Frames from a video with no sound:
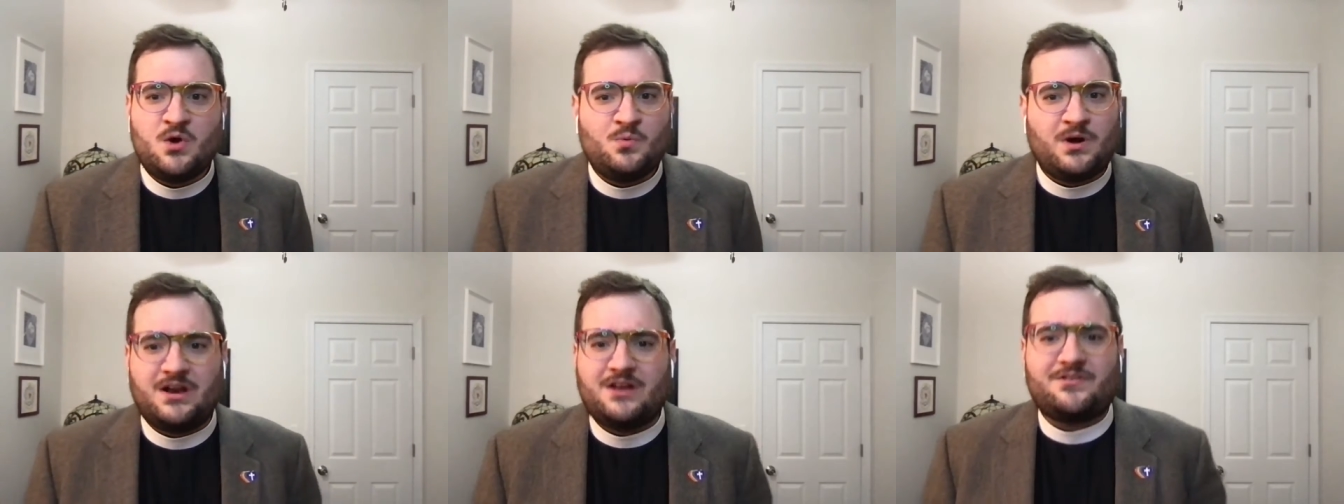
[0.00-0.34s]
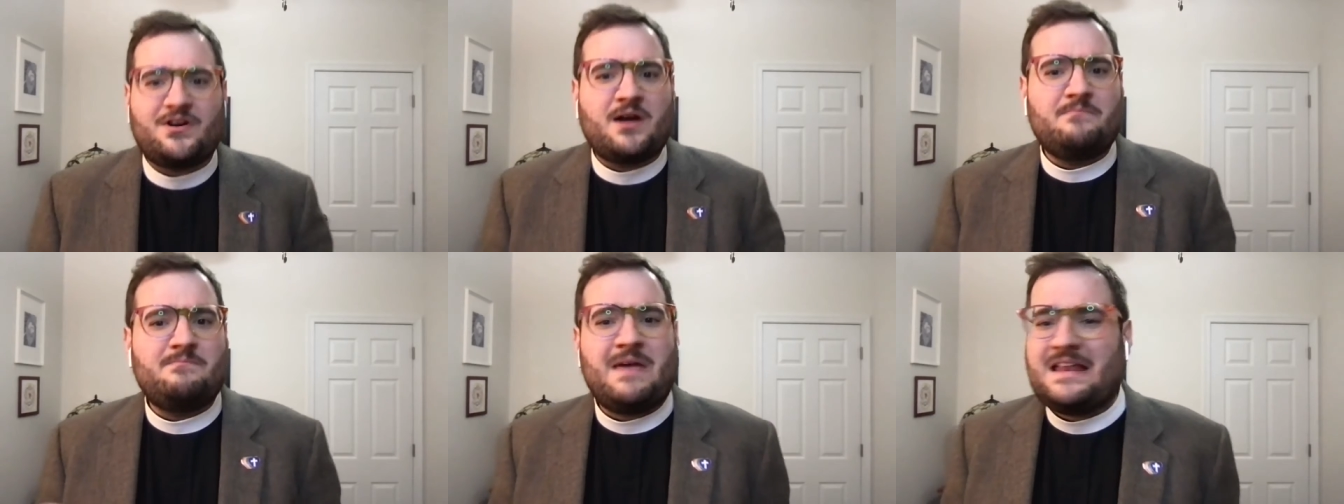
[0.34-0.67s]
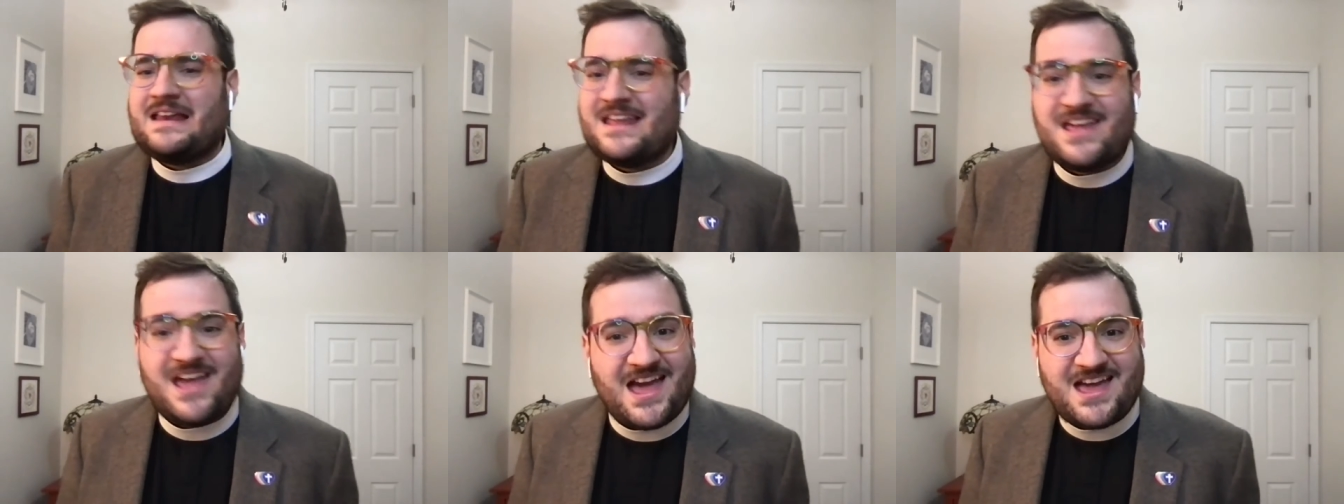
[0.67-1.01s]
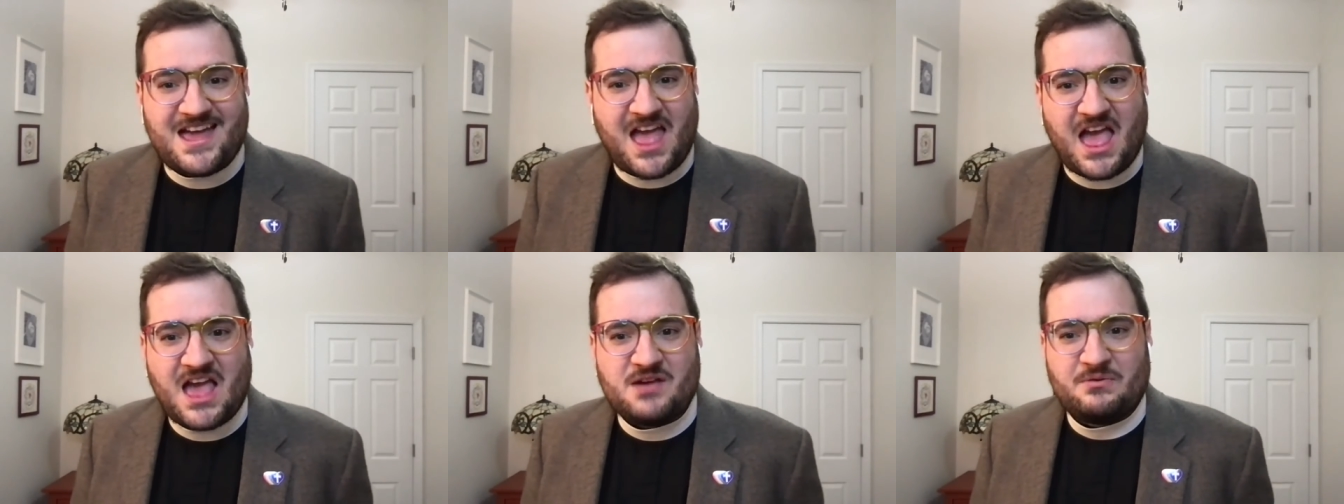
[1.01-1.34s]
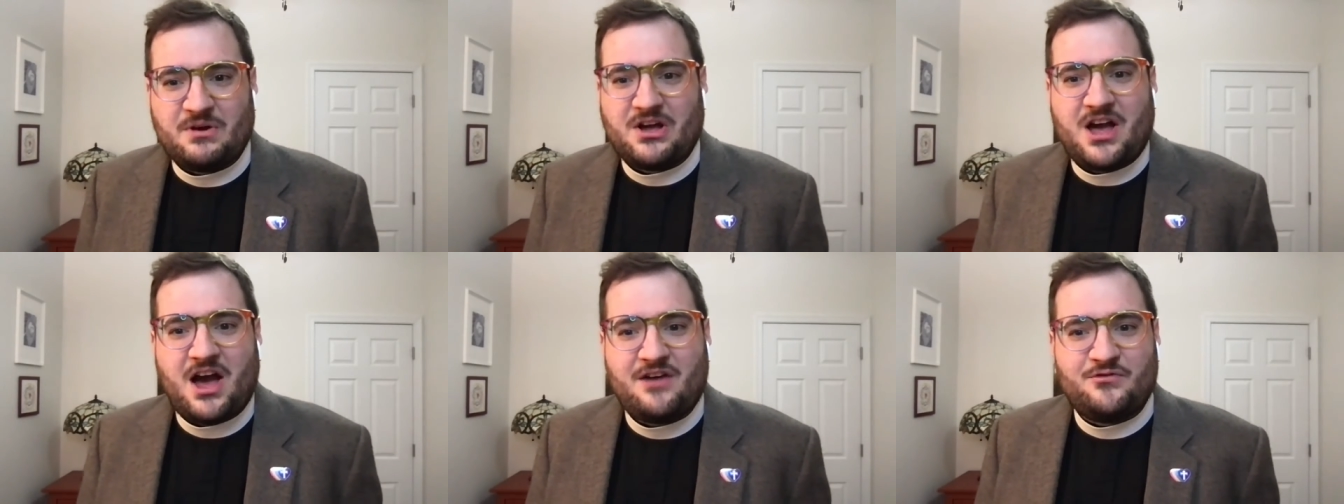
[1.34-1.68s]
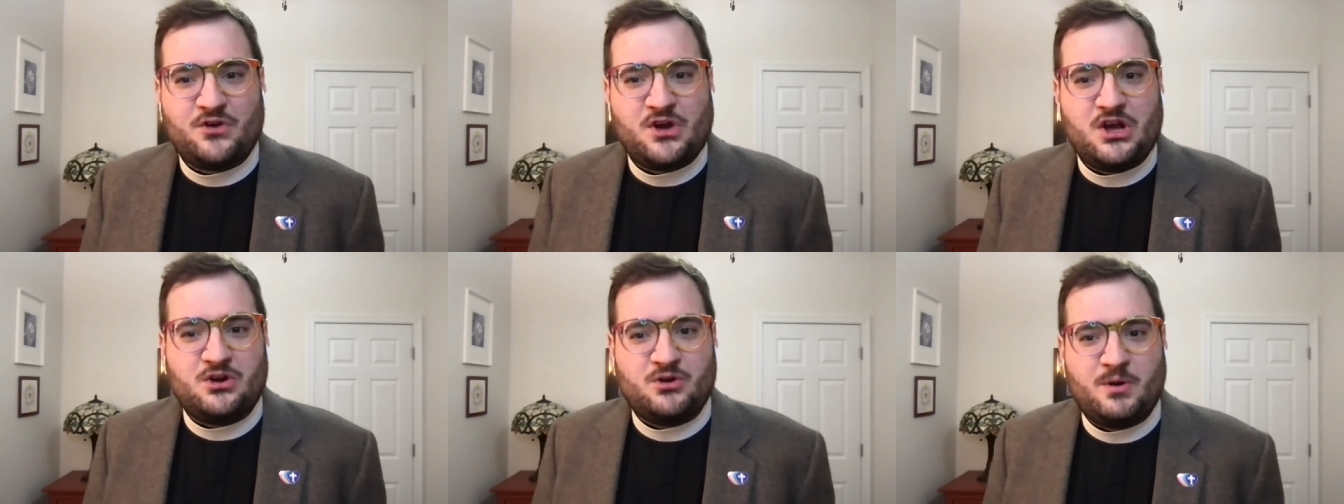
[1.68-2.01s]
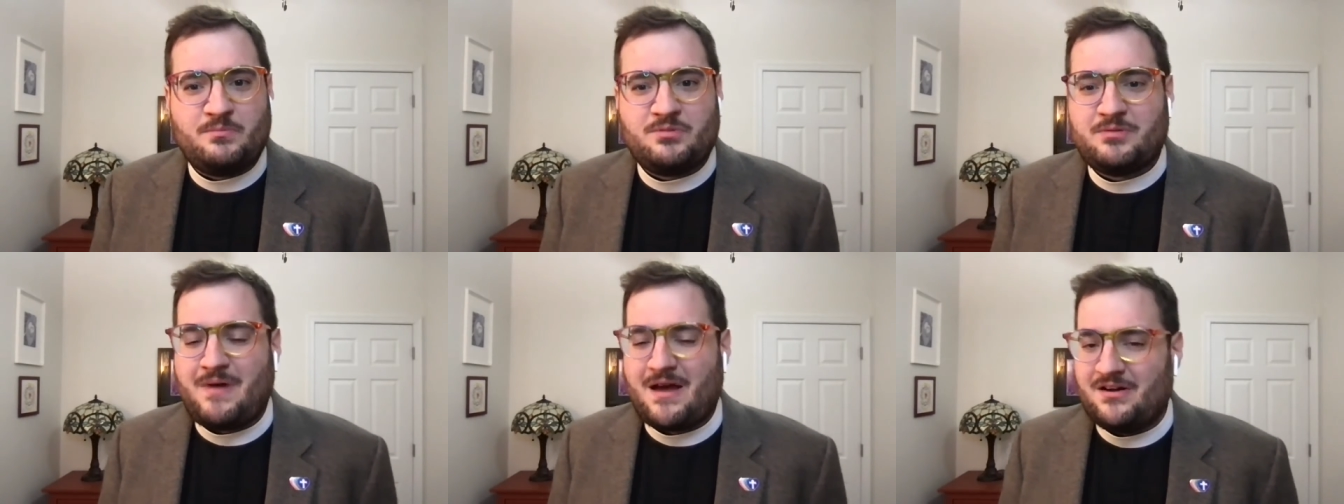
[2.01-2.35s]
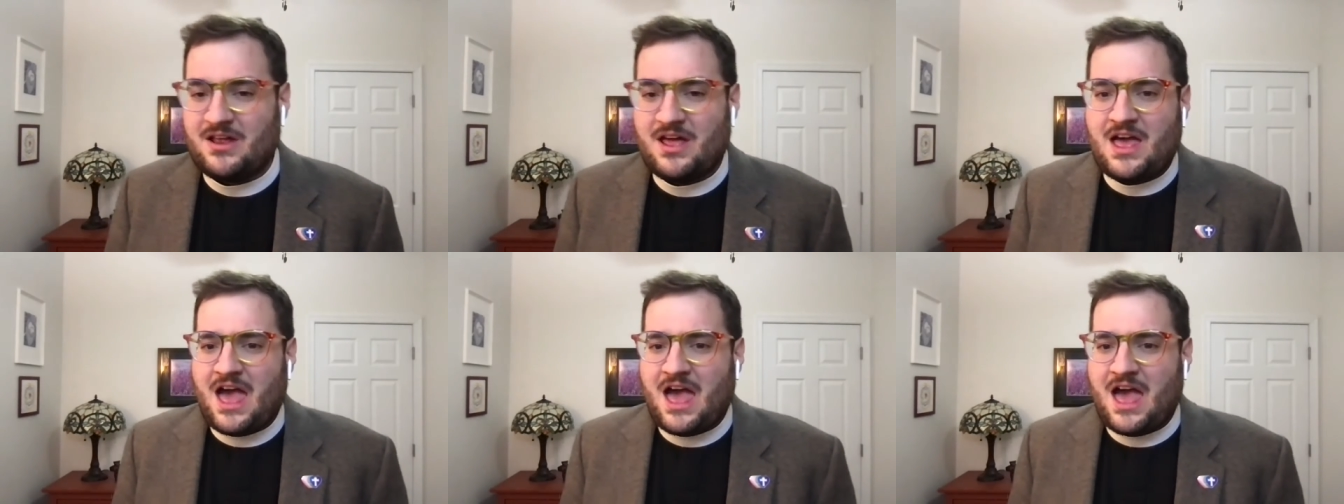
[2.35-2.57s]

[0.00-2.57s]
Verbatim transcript: one of our many A A recovery groups about